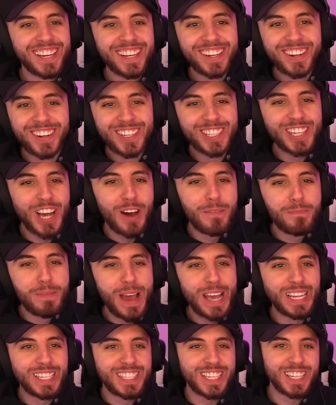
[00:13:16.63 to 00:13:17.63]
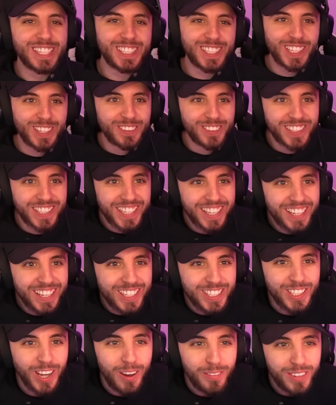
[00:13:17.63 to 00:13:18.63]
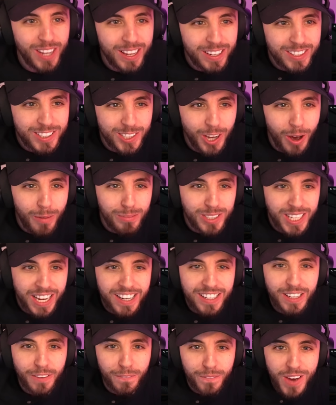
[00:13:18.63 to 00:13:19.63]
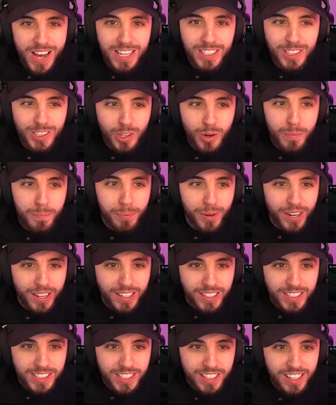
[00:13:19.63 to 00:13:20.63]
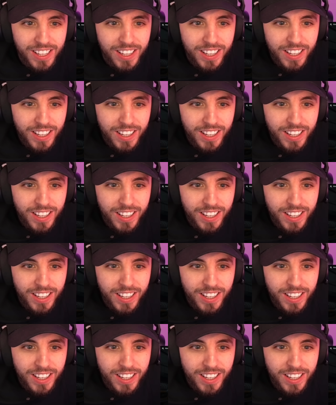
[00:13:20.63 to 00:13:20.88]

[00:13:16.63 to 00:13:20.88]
Good job, BAE Systems. Top top ten defense companies.